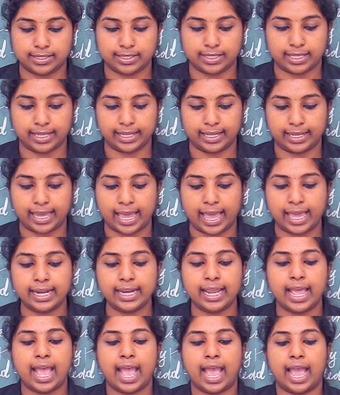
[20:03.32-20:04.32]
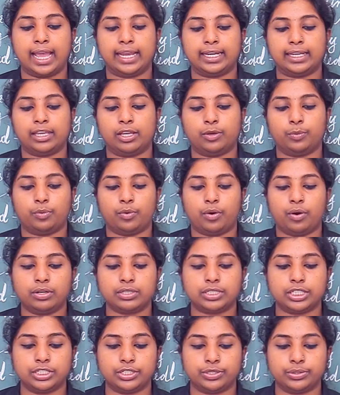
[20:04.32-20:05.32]
as he can and he
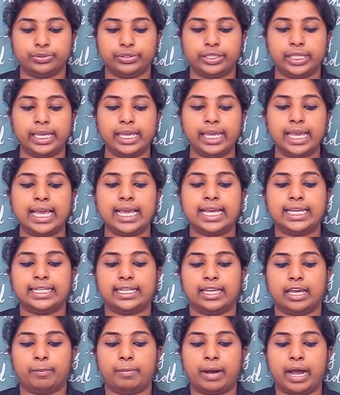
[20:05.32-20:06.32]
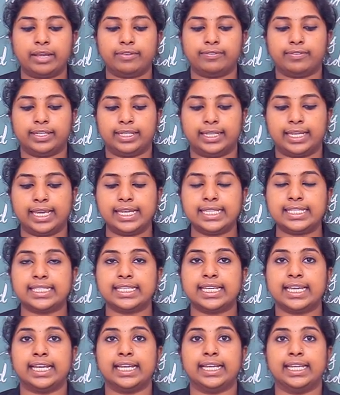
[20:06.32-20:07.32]
walked into the nearby
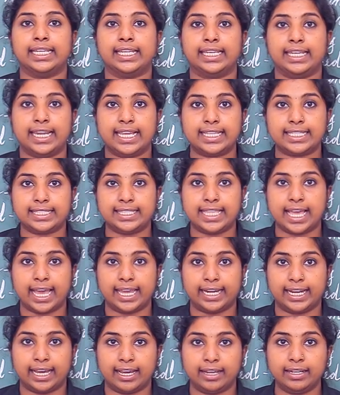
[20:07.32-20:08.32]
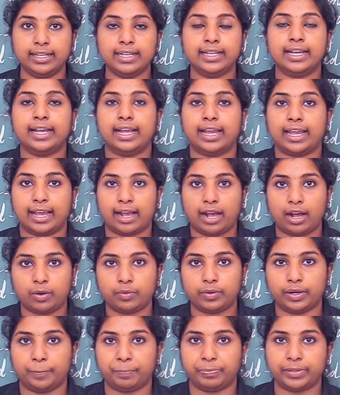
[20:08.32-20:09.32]
village in less than an
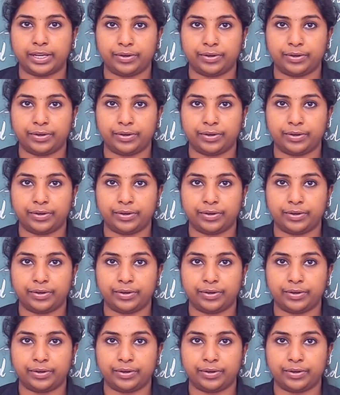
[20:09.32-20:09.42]
hour.